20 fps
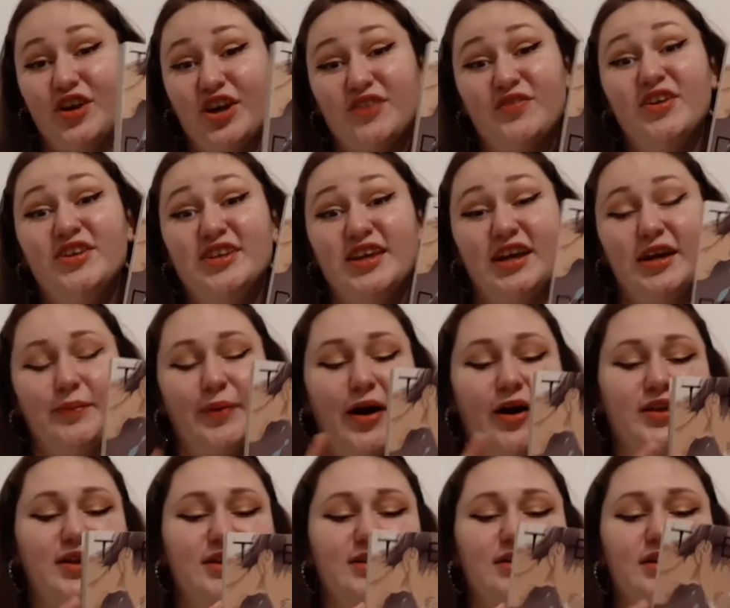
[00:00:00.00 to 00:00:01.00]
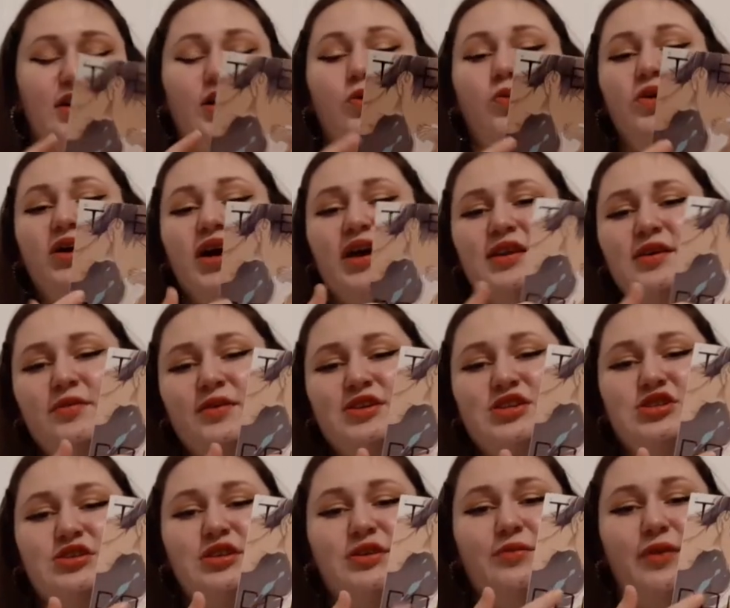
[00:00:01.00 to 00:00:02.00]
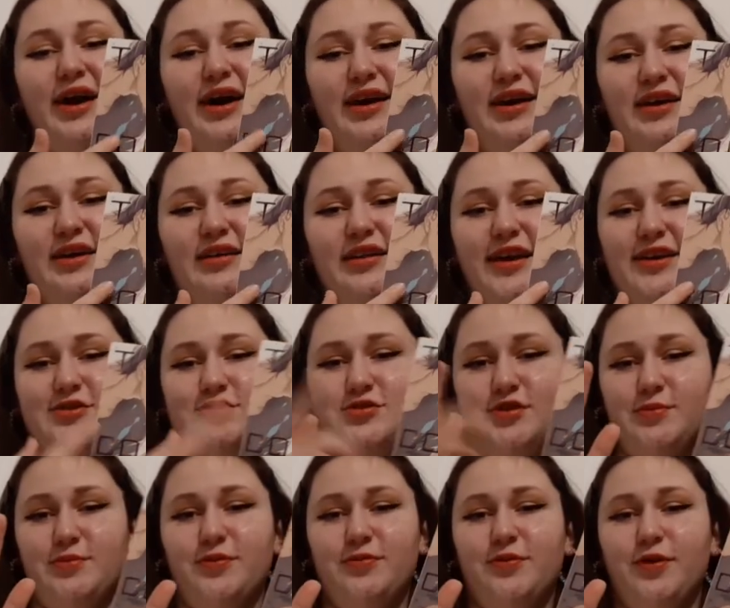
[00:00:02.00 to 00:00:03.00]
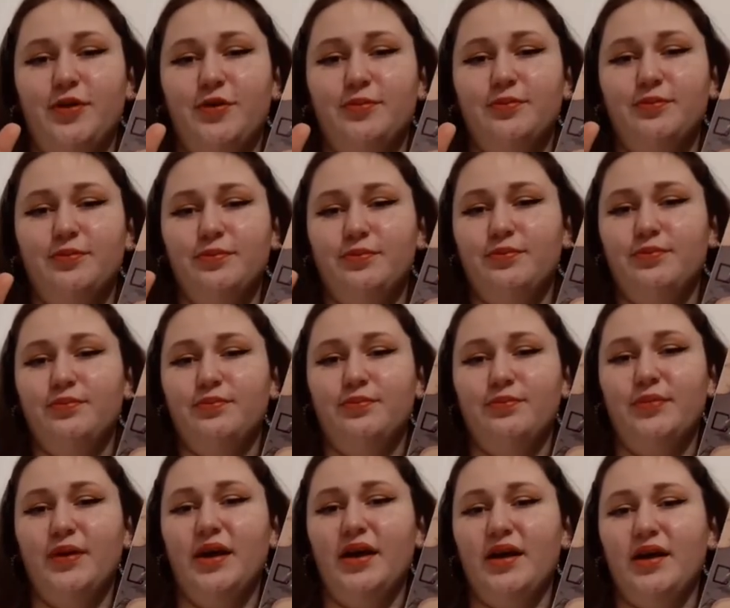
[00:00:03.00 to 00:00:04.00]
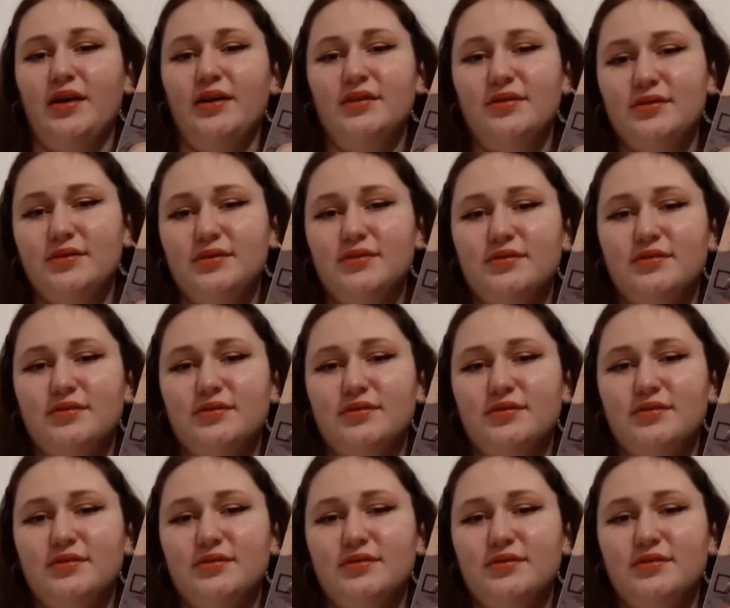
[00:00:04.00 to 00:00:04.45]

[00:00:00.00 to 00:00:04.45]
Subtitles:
We'll think about it. We'll get eventually why he likes germophobia